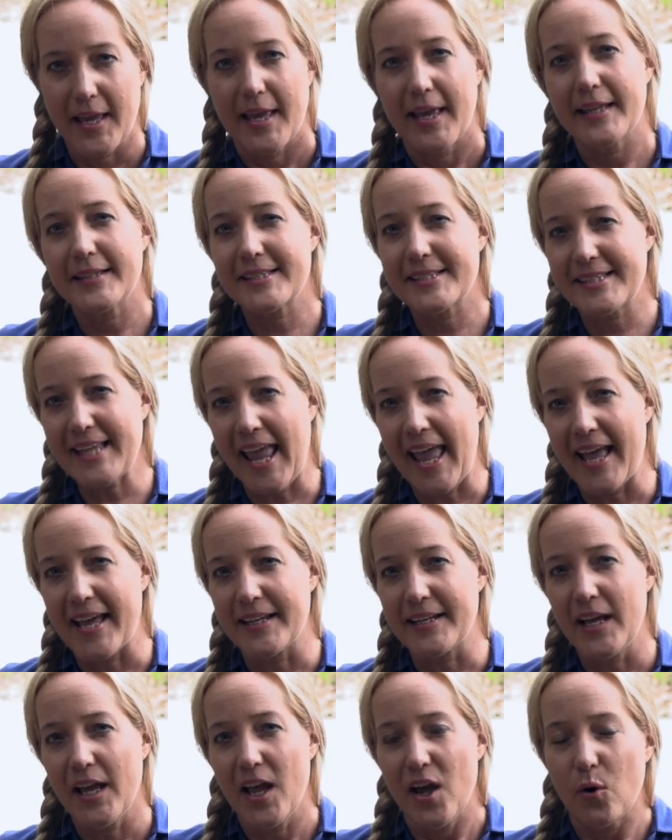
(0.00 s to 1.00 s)

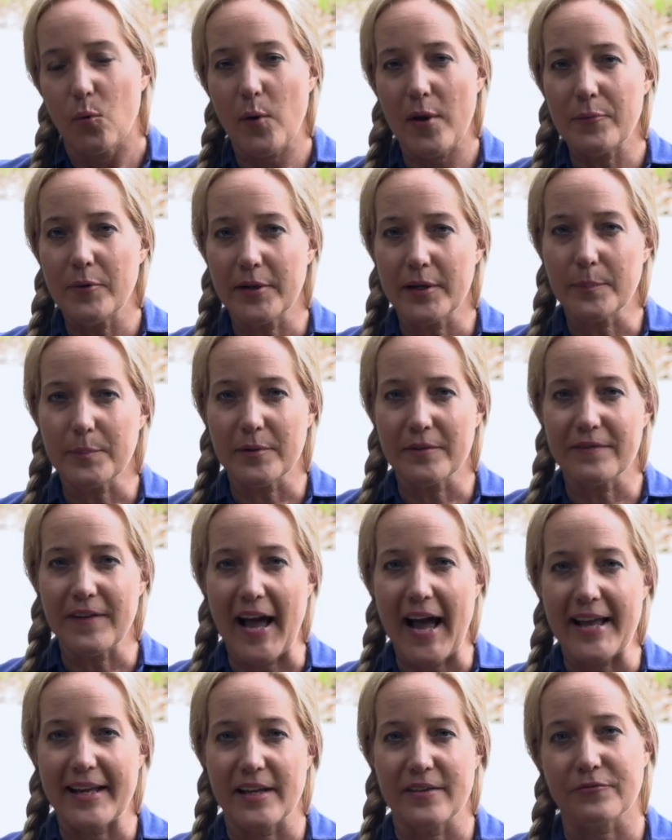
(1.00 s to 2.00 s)
Instead, we want to
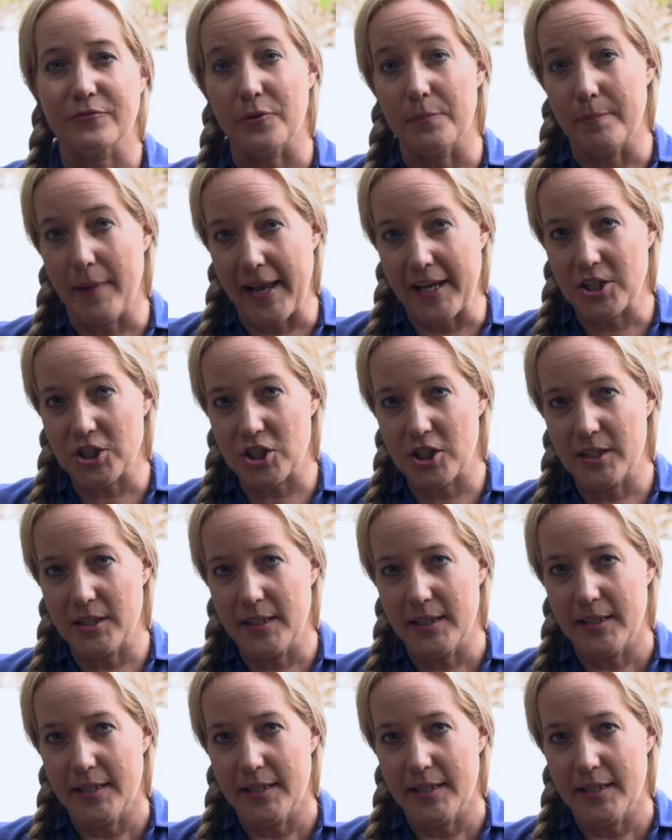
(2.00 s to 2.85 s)
provide information